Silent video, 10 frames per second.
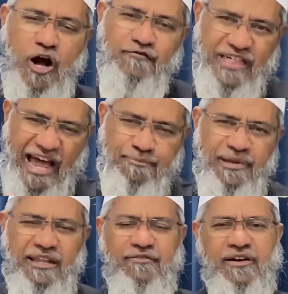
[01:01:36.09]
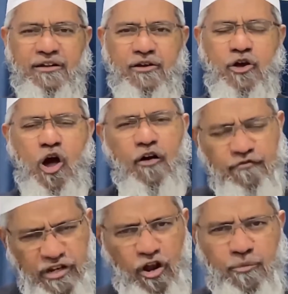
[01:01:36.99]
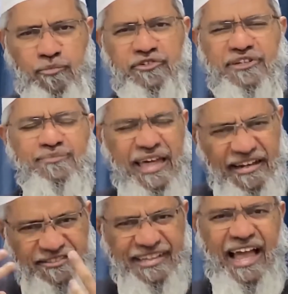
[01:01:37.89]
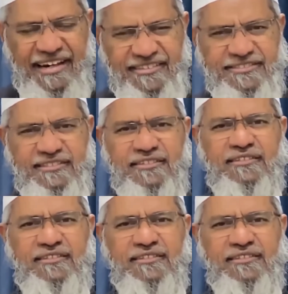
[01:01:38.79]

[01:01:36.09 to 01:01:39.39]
of the unbeliever, of the non-Muslim, that is science,